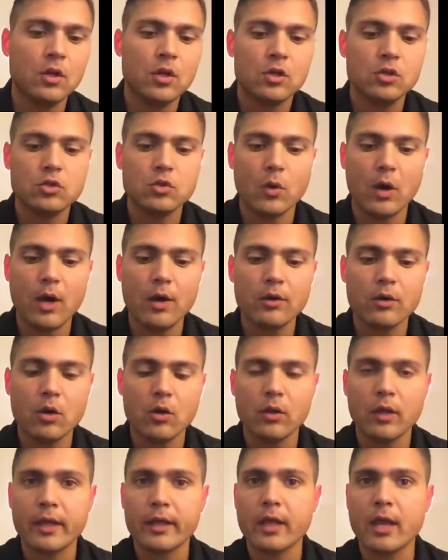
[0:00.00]
So I would go
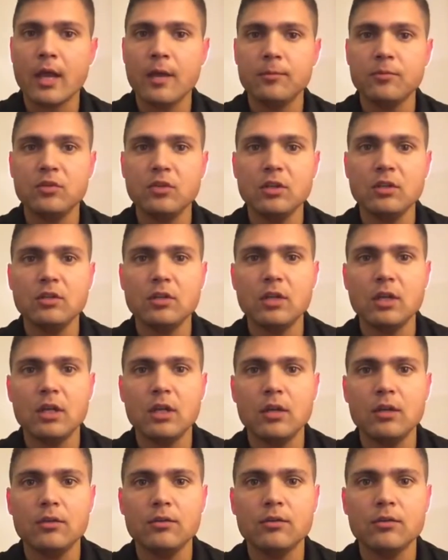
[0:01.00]
like M C
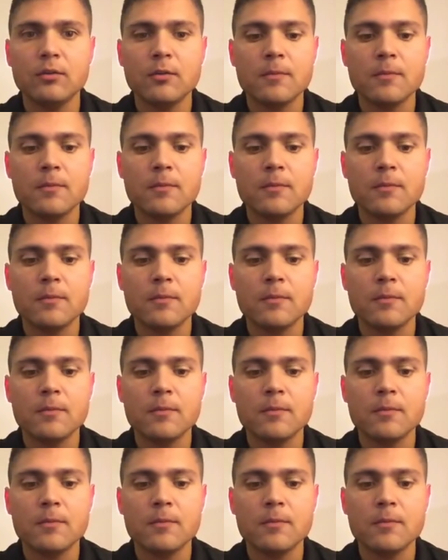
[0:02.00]
Ts